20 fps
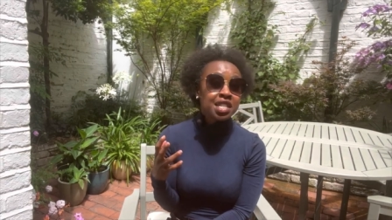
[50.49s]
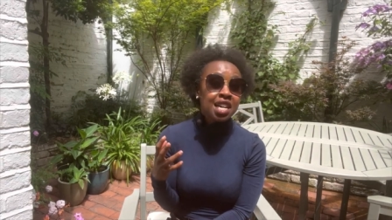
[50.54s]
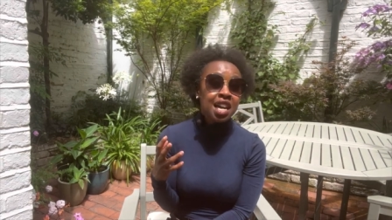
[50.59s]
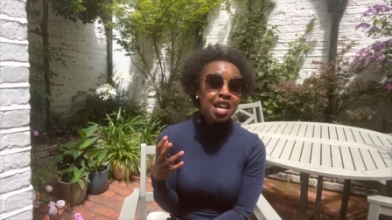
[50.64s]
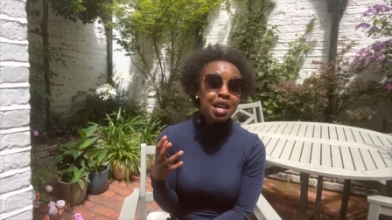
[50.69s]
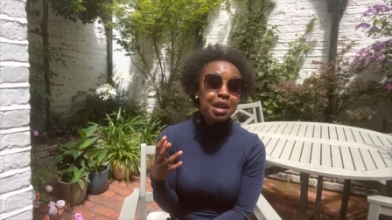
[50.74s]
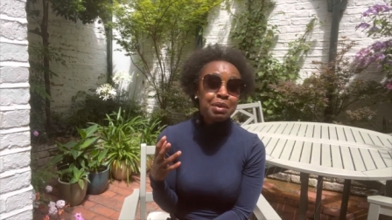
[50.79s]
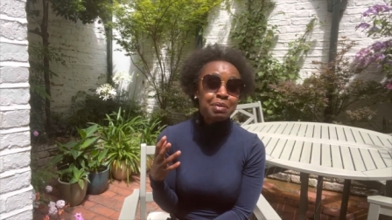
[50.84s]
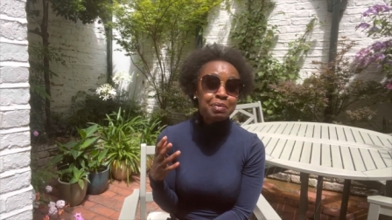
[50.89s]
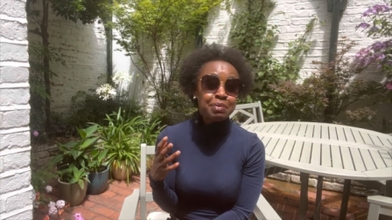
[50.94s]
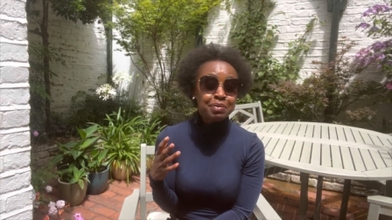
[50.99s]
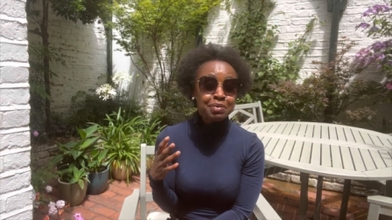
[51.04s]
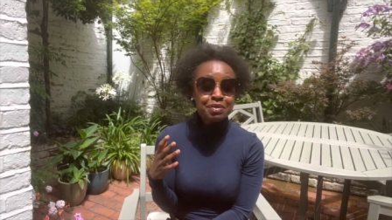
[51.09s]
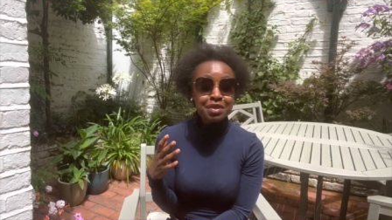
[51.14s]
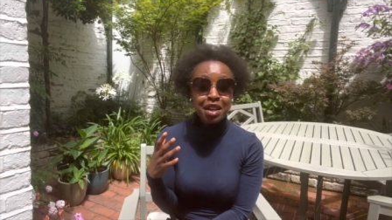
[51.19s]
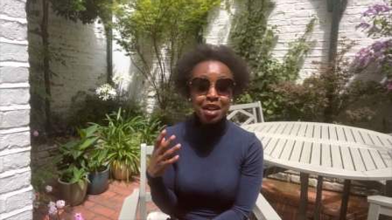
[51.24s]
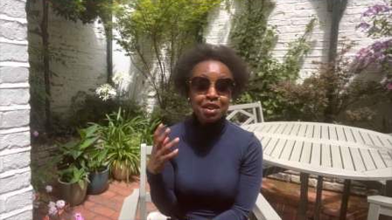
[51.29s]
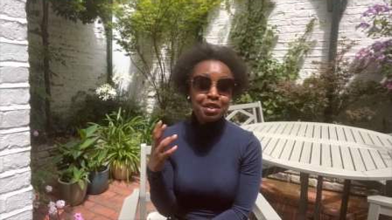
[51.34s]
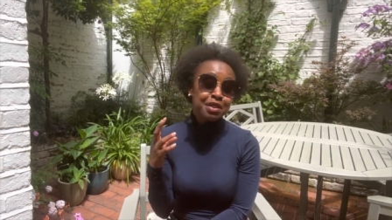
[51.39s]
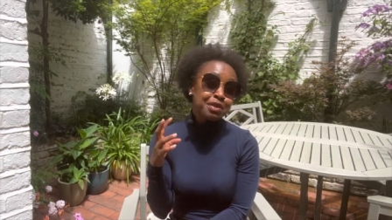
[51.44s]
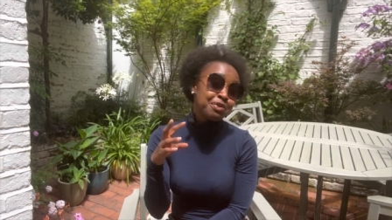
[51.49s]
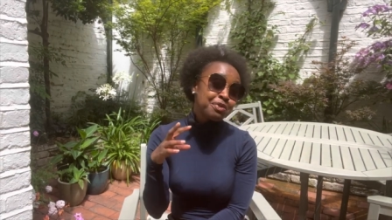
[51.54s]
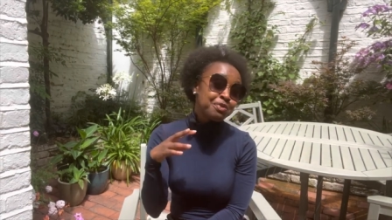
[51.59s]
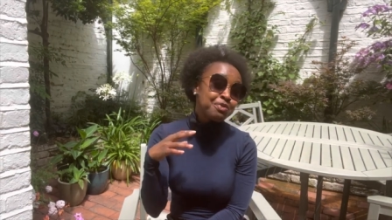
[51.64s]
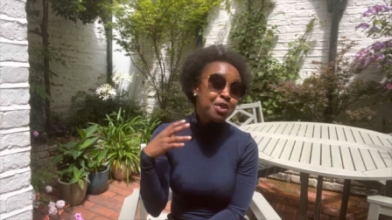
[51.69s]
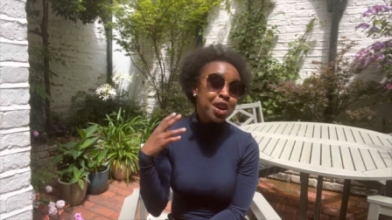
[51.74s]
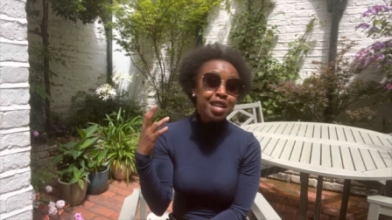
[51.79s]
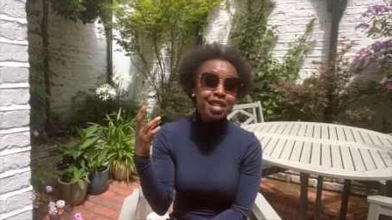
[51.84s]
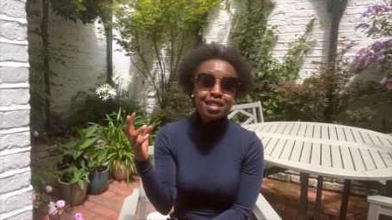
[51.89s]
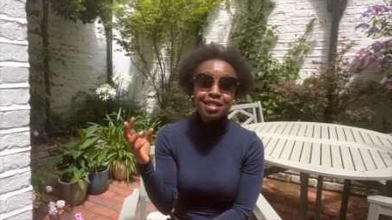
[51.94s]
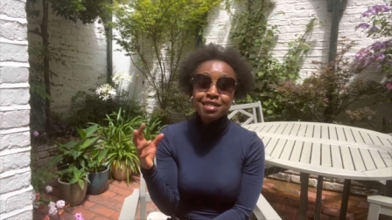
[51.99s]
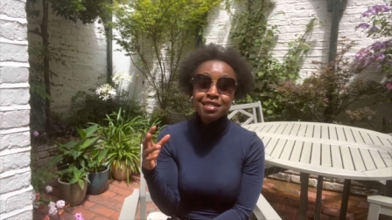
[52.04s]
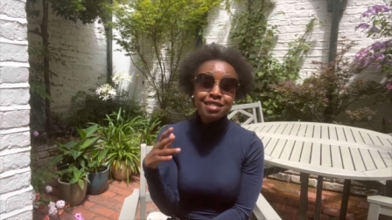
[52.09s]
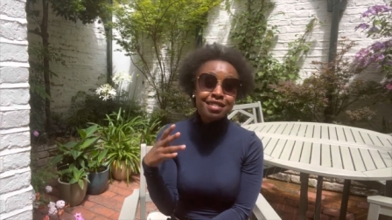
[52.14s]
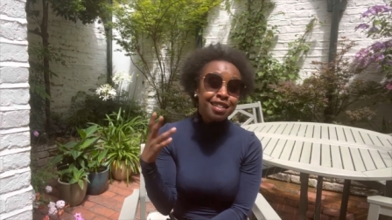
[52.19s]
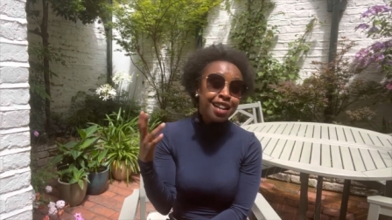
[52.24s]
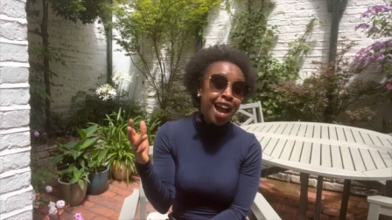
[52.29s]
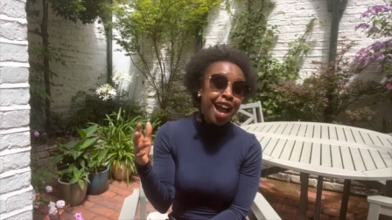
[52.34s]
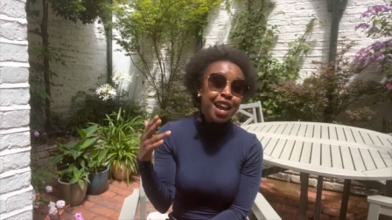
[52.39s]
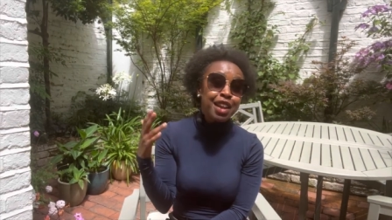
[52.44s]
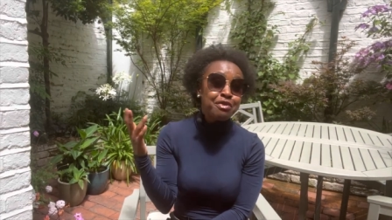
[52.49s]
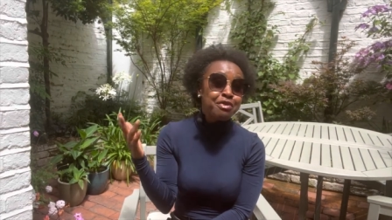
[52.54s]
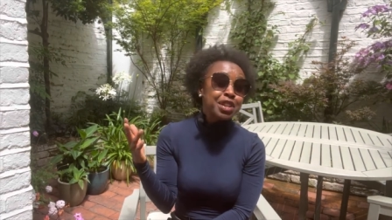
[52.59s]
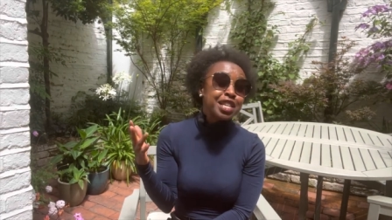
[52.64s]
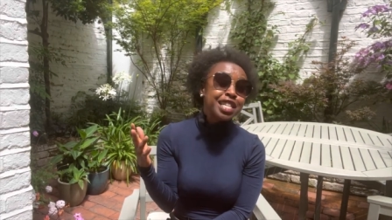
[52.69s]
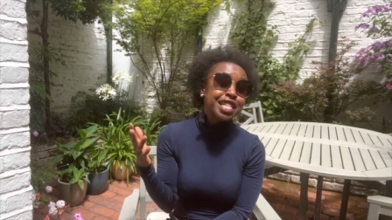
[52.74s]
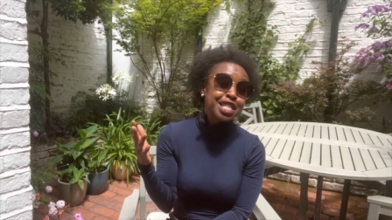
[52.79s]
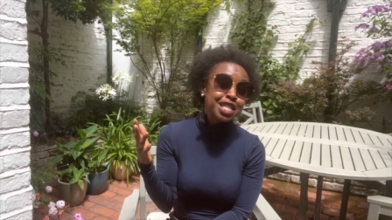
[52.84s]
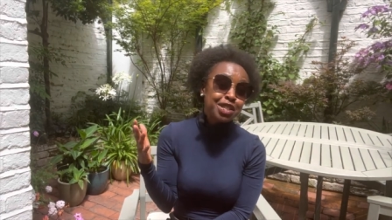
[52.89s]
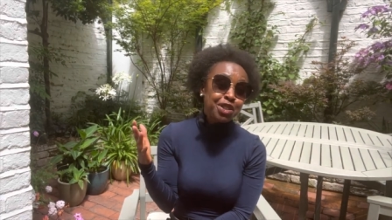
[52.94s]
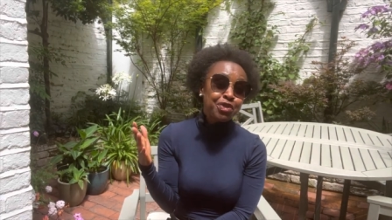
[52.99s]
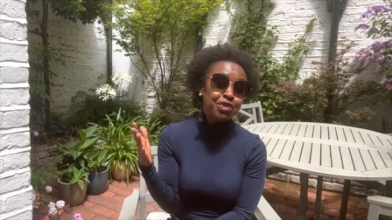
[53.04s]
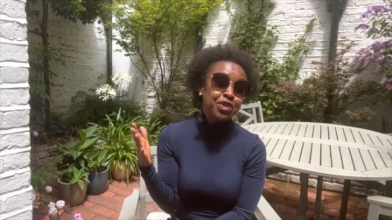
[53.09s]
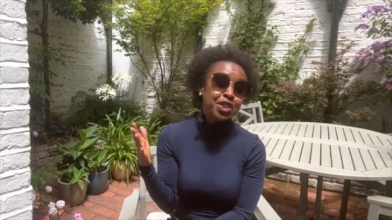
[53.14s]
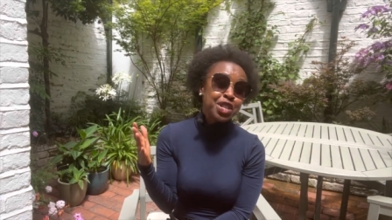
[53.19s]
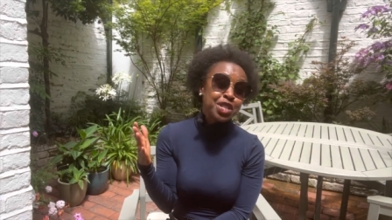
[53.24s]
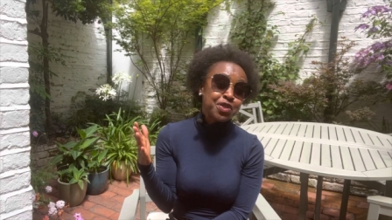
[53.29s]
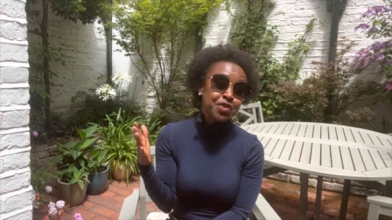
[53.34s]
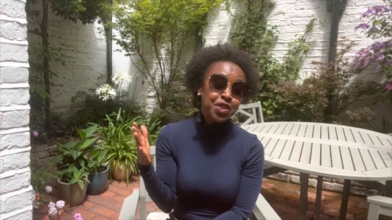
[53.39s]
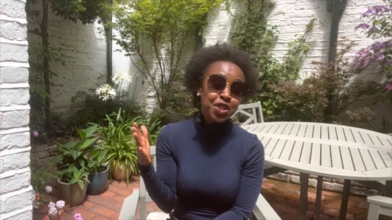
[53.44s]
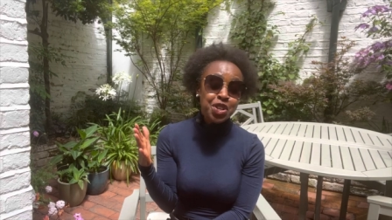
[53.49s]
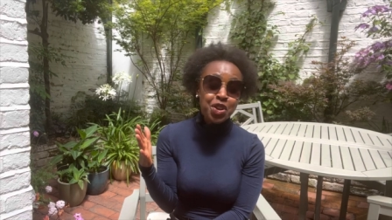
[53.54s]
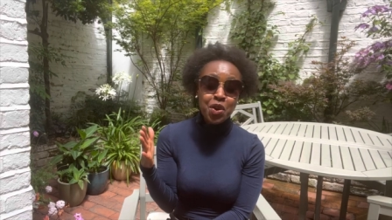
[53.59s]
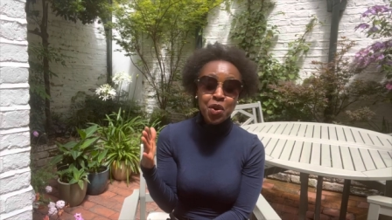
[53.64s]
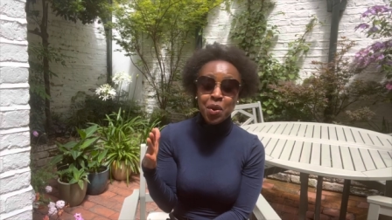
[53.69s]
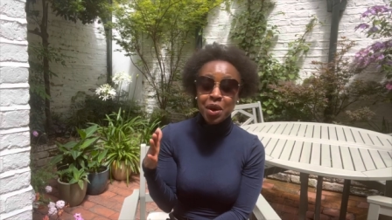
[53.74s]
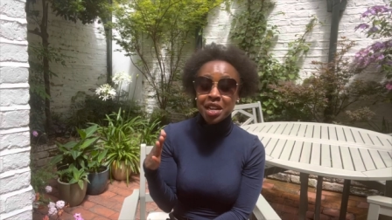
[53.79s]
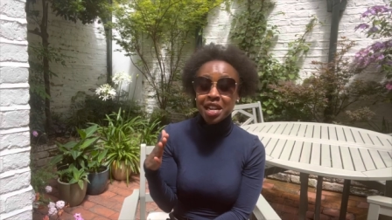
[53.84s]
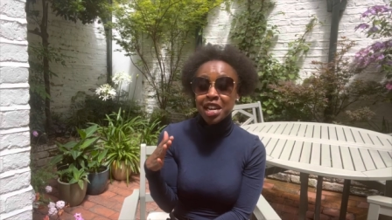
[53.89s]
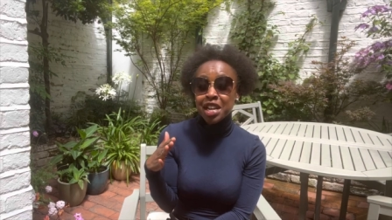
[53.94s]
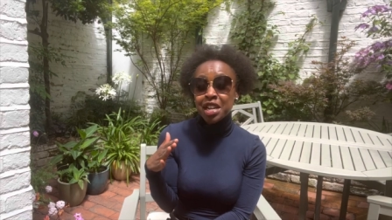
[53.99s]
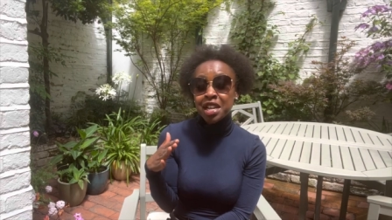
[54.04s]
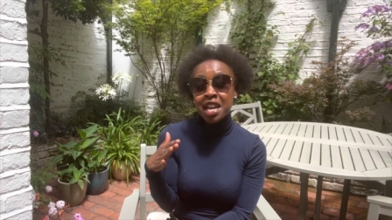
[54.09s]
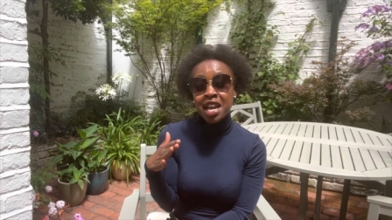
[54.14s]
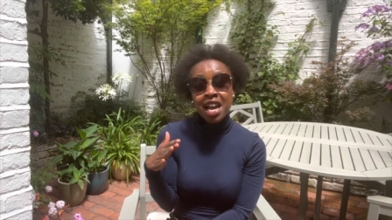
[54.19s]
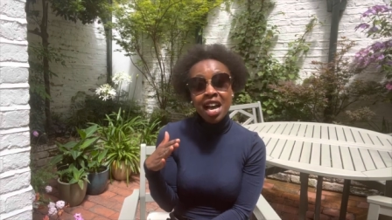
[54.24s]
Uh, when I released the first video and I,